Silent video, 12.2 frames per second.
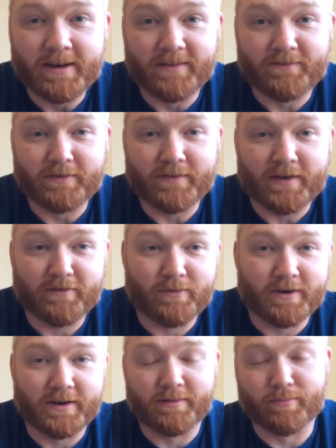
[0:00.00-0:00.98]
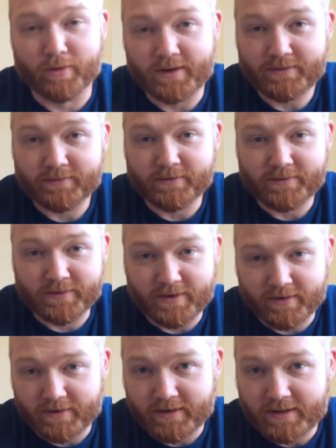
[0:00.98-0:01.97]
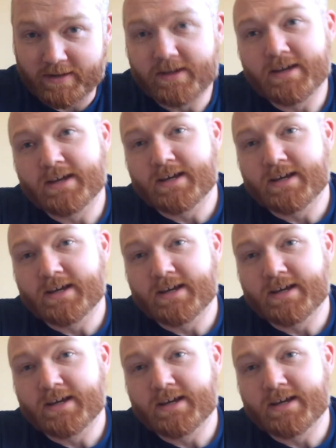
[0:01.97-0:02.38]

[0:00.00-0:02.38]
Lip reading: if you've ever wanted to breeze through security,